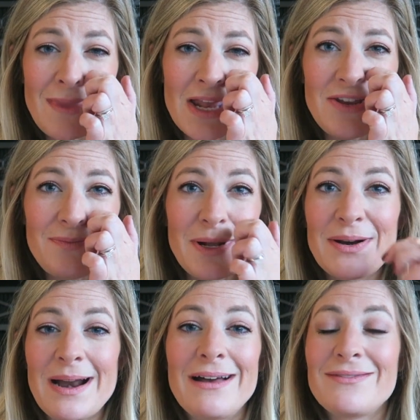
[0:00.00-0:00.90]
and you've been
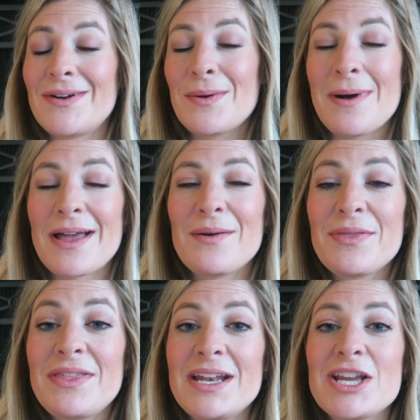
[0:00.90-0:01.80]
around for a
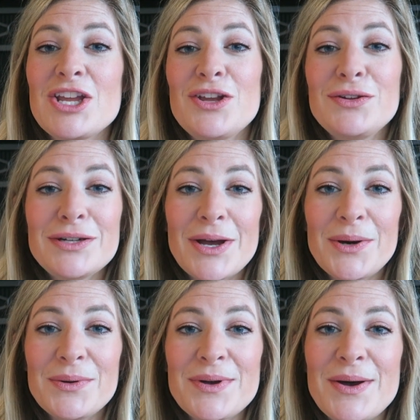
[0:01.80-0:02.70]
while, then you
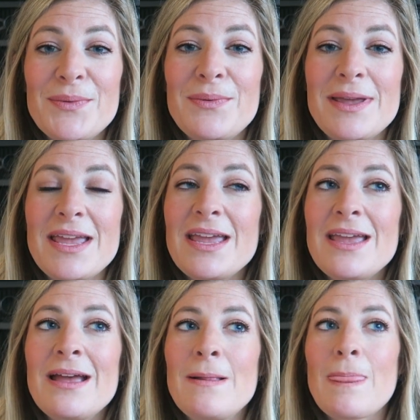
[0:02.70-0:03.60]
know
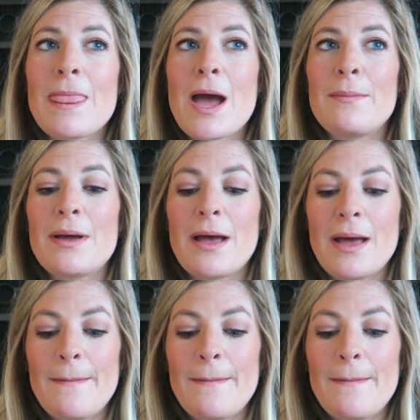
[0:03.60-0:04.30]
we um,